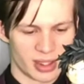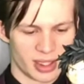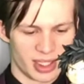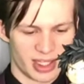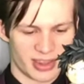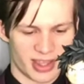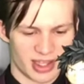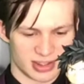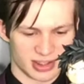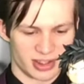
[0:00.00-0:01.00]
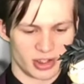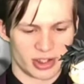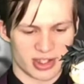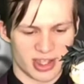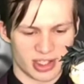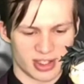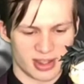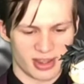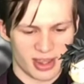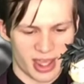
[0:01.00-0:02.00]
He says, your decisions
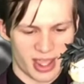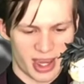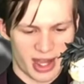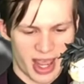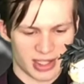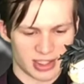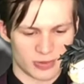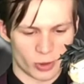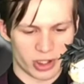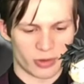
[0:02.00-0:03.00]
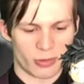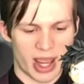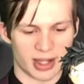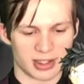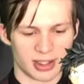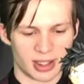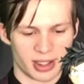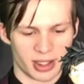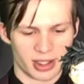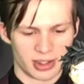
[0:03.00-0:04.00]
and actions were correct. You